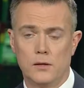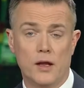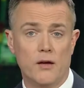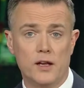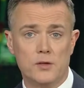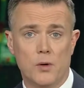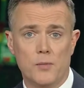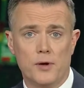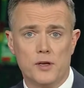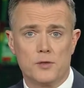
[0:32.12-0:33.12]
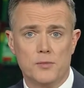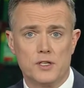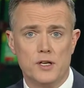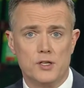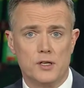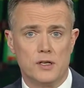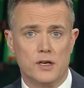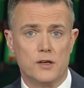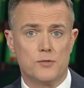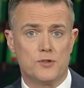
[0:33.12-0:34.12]
There, at least one person was injured in
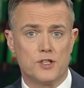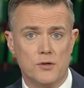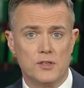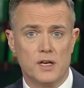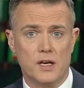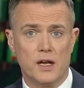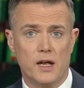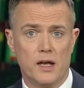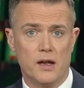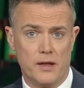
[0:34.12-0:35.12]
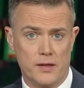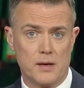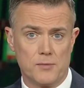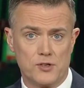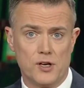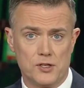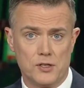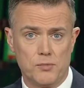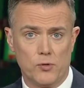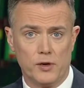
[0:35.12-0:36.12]
a shooting uh, in the demonstrations in
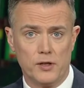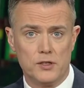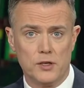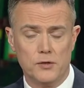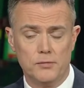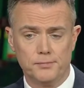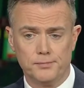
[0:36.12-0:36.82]
Portland, too.